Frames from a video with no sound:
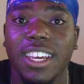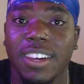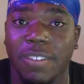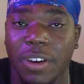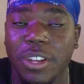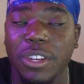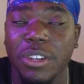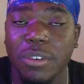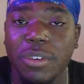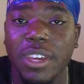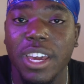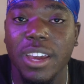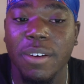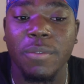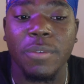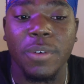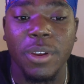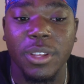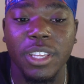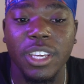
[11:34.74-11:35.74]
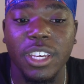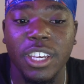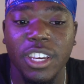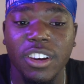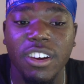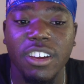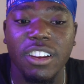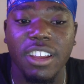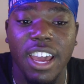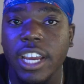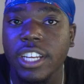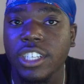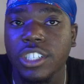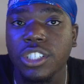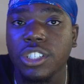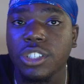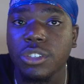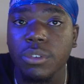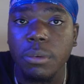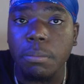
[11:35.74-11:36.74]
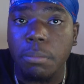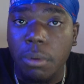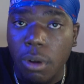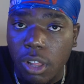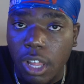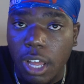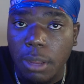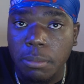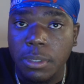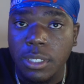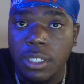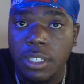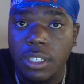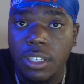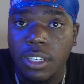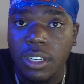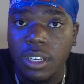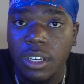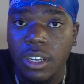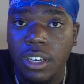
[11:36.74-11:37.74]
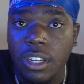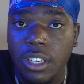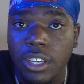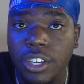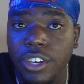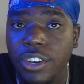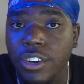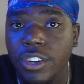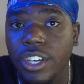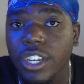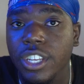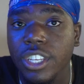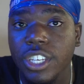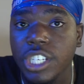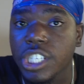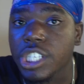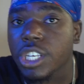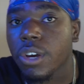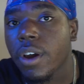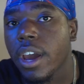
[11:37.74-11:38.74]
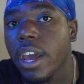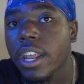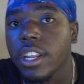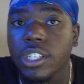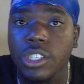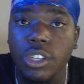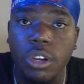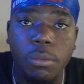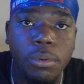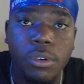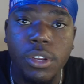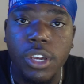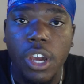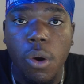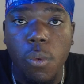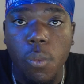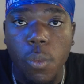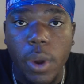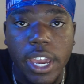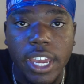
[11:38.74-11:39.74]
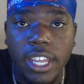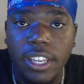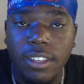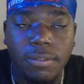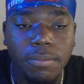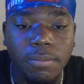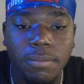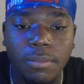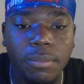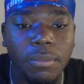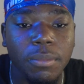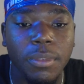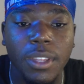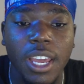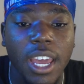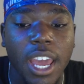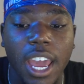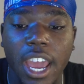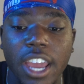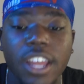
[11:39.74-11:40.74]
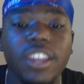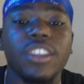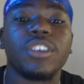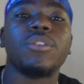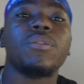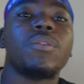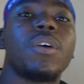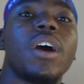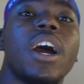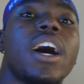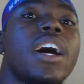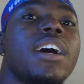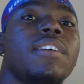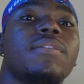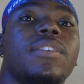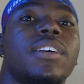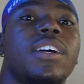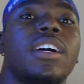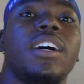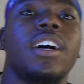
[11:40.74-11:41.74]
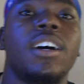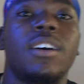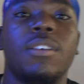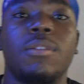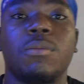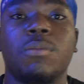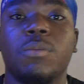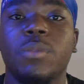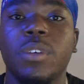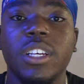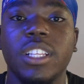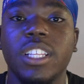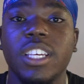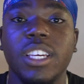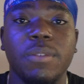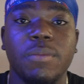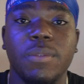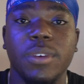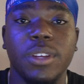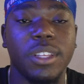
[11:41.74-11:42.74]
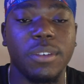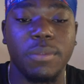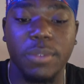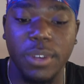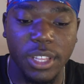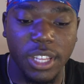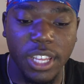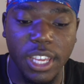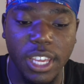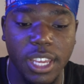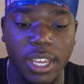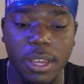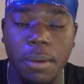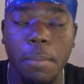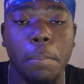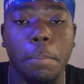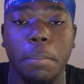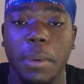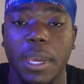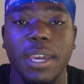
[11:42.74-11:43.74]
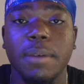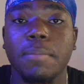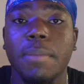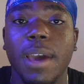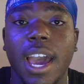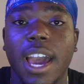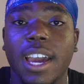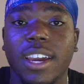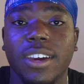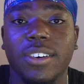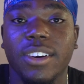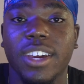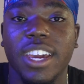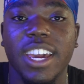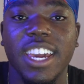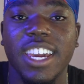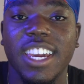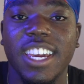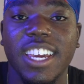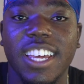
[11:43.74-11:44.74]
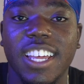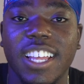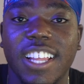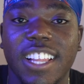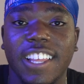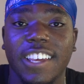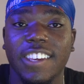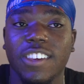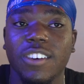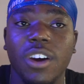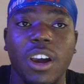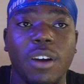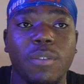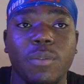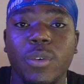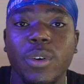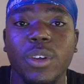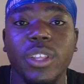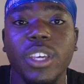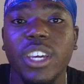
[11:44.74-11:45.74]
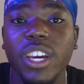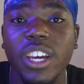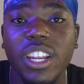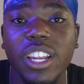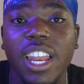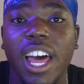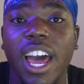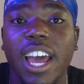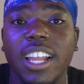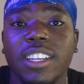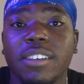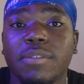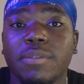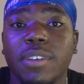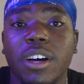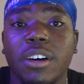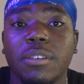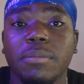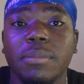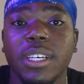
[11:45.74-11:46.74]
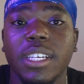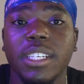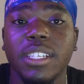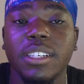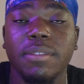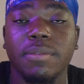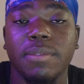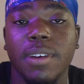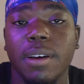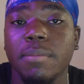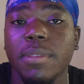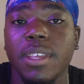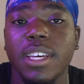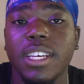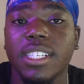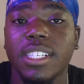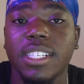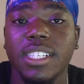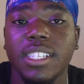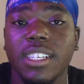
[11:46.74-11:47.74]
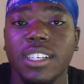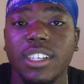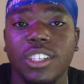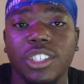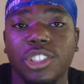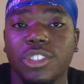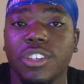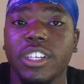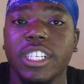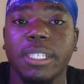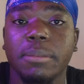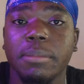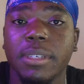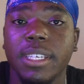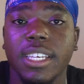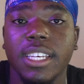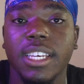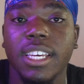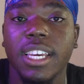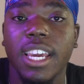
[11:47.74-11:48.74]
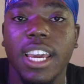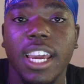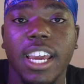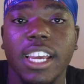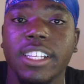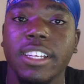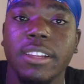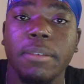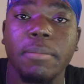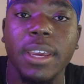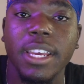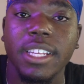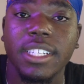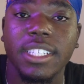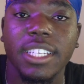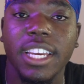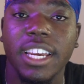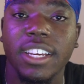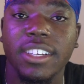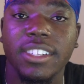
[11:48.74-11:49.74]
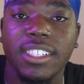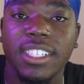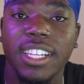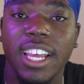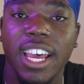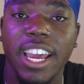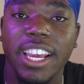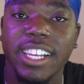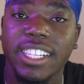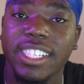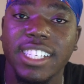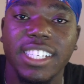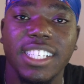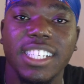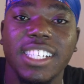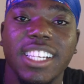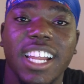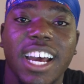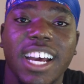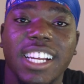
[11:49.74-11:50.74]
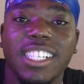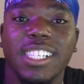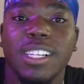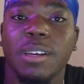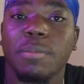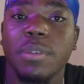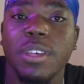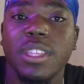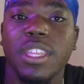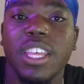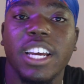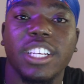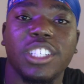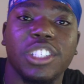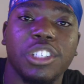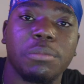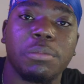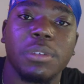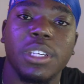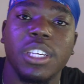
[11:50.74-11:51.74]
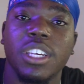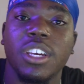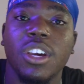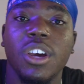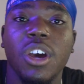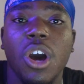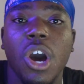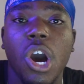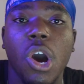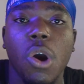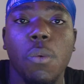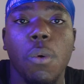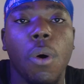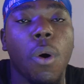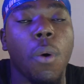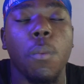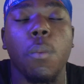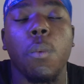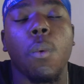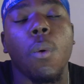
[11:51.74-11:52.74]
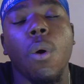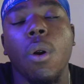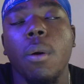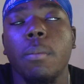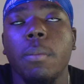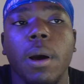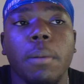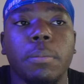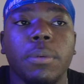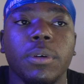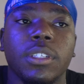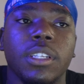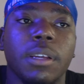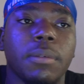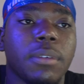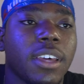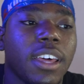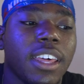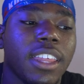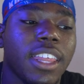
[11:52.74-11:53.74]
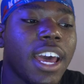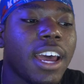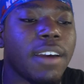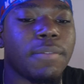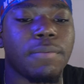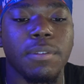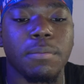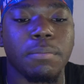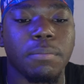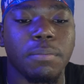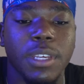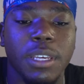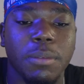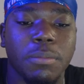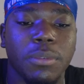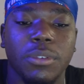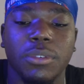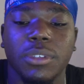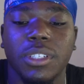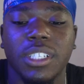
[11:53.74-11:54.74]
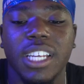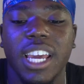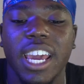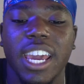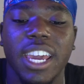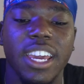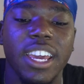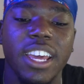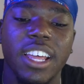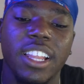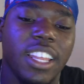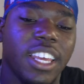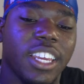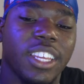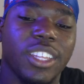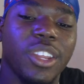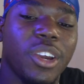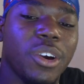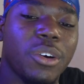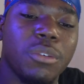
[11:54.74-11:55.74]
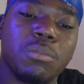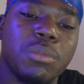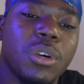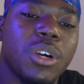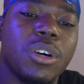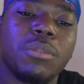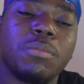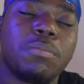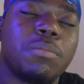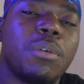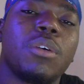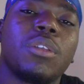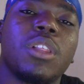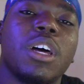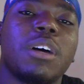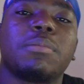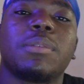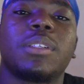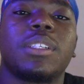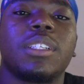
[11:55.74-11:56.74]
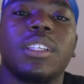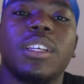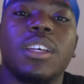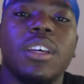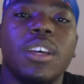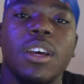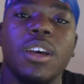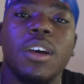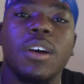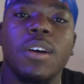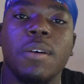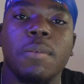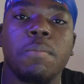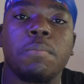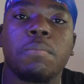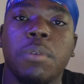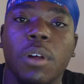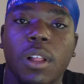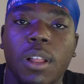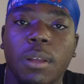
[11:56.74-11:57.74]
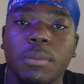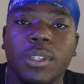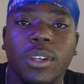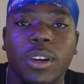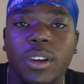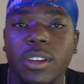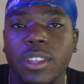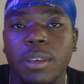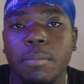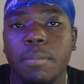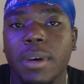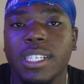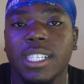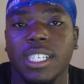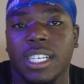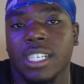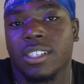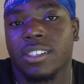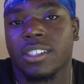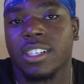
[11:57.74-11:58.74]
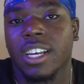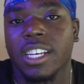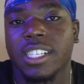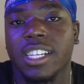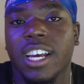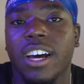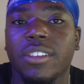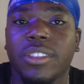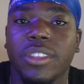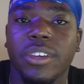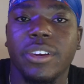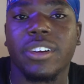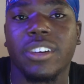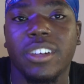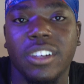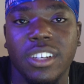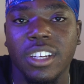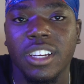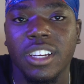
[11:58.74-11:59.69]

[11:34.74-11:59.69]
when you get really good at just doing pull-ups, you can just go ahead and start putting on weight, and you'll have a really big back. Okay, like you'll have really good lat development from this. Trust me, it's an amazing exercise. This is not something that should be a warm-up or something like that from people say. Like, no, bro, pull-ups are the best exercise out there.